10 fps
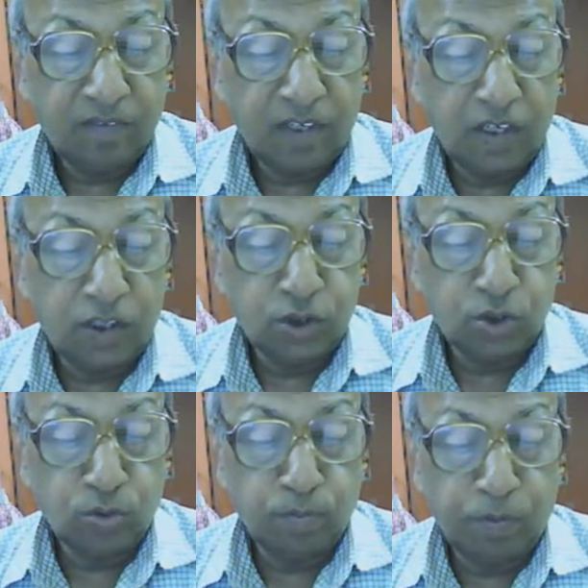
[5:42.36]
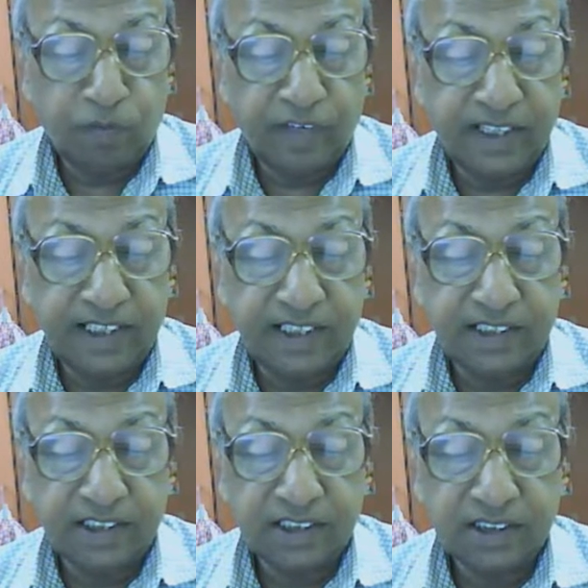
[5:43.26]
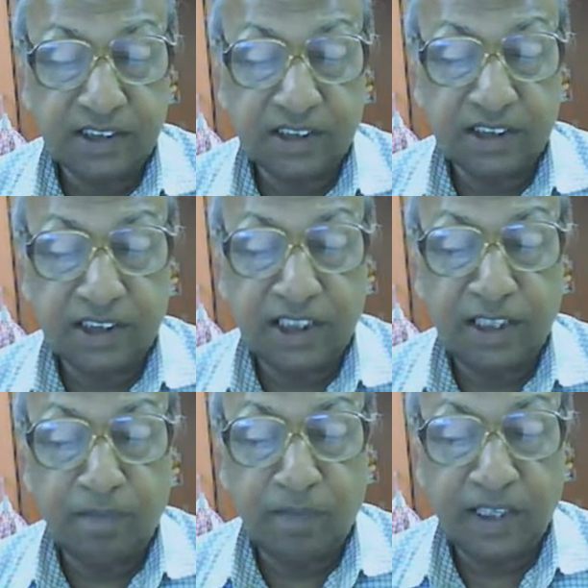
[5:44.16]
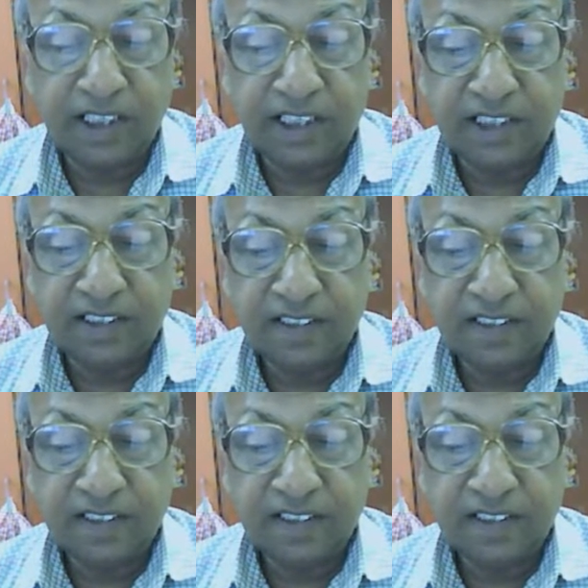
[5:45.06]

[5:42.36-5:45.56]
also provided the seed money